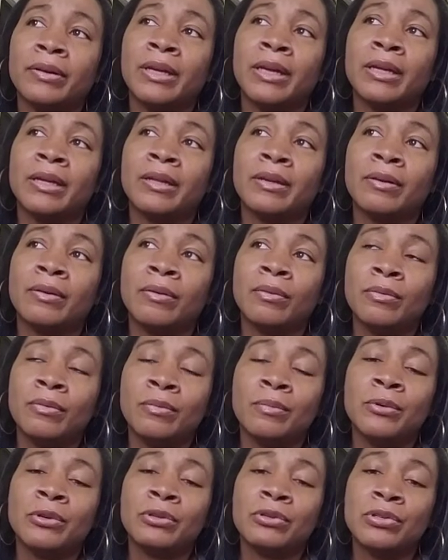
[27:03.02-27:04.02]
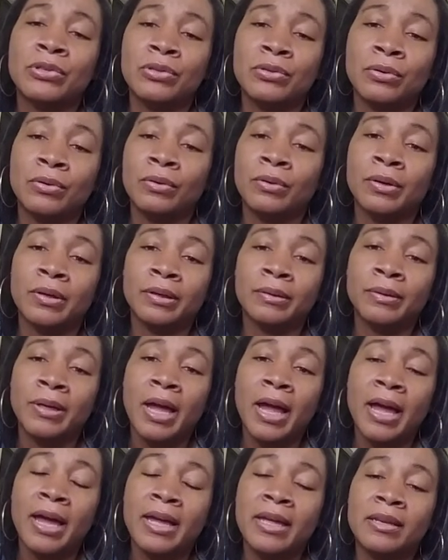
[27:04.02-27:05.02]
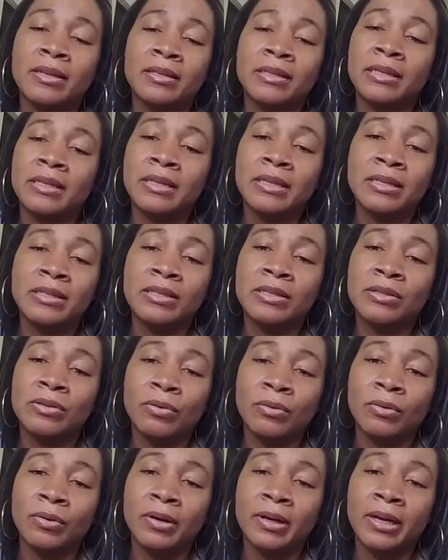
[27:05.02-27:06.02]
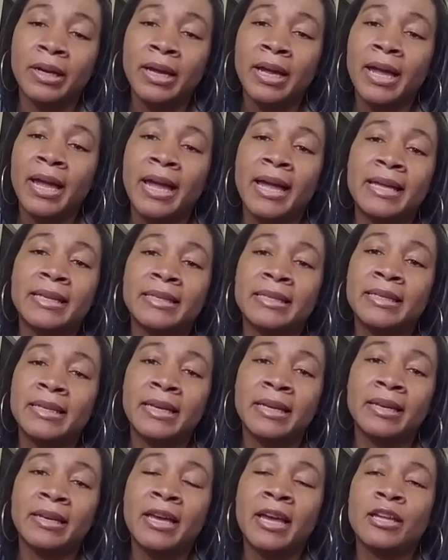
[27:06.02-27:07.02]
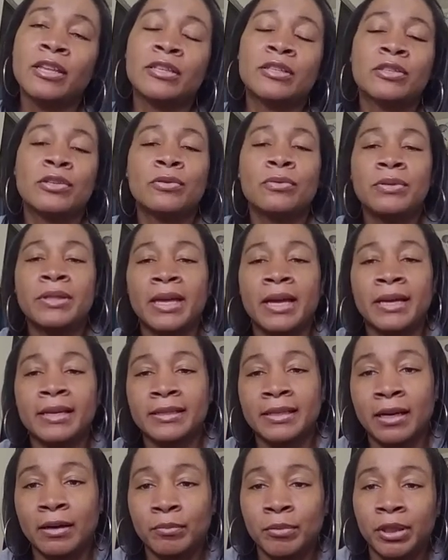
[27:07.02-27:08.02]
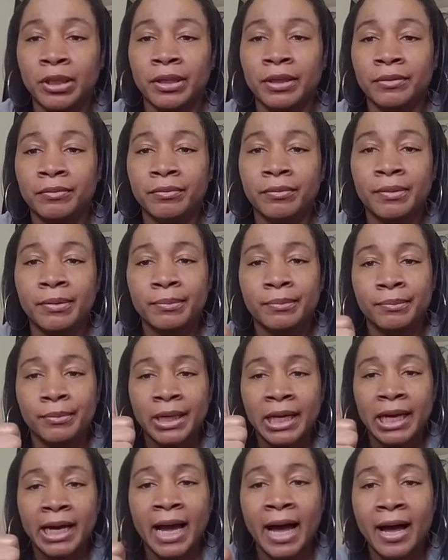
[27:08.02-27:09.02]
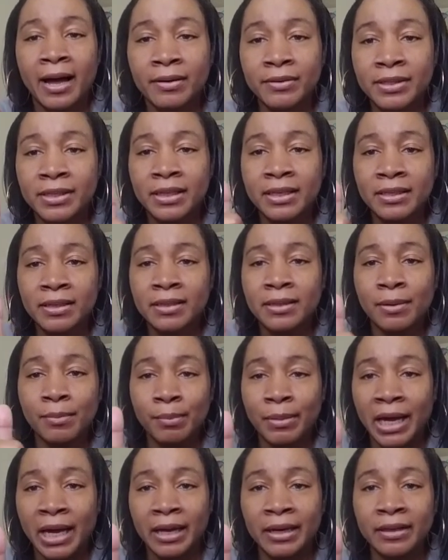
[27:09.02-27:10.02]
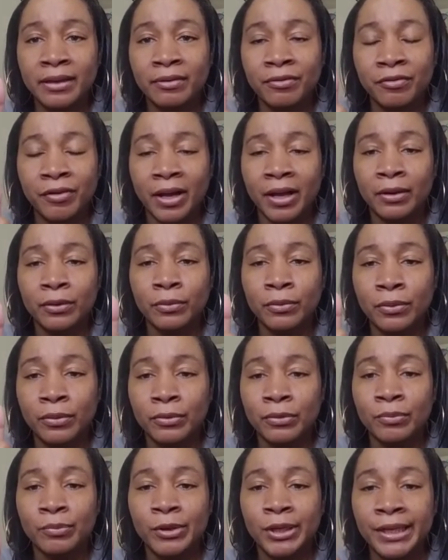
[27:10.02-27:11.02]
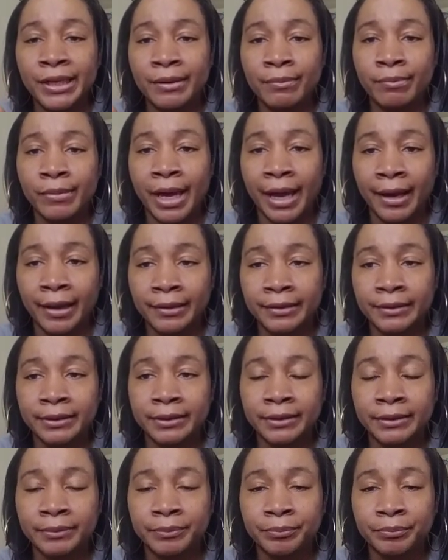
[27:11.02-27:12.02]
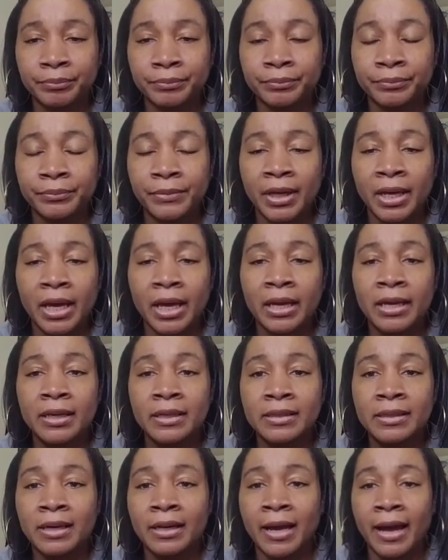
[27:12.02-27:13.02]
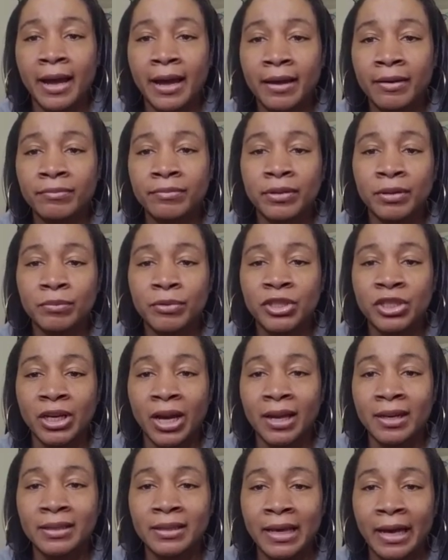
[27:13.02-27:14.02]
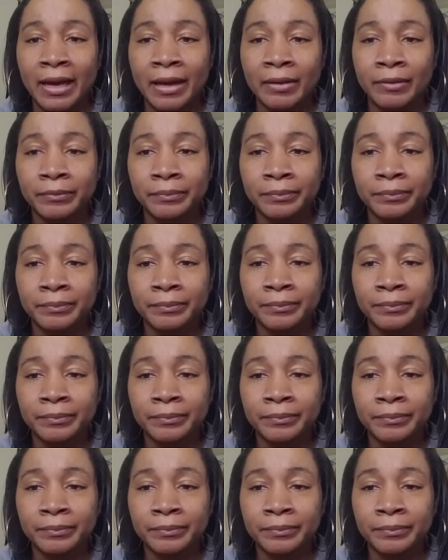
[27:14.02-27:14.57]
in Uma's store and Denise's store and seen two things, I believe. Kyle sent somebody to follow Uma and Max, and he's going to have them shot down.